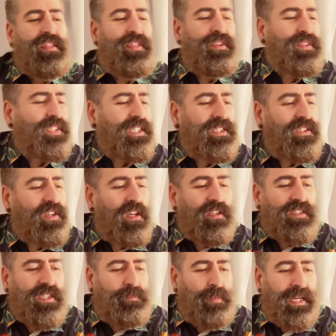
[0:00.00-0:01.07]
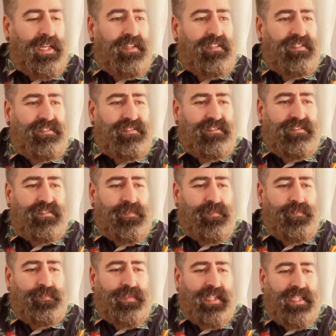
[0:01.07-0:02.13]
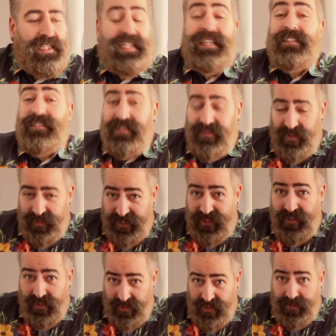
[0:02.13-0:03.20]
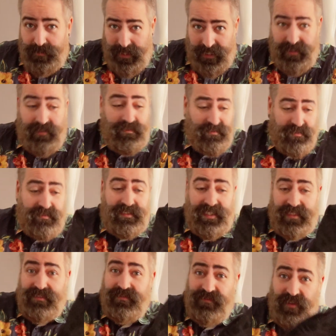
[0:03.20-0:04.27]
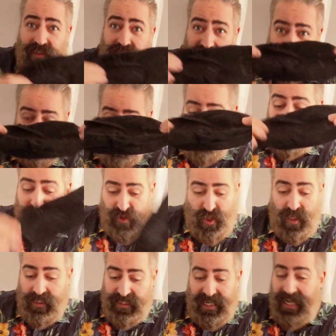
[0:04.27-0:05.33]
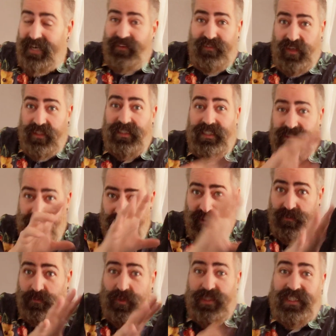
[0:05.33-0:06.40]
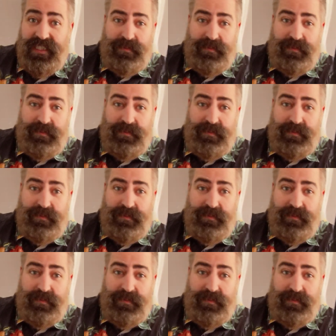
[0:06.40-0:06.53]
$13 a pair. Yes, $13 a pair. Yes, for the smallest sock out of all this, are the most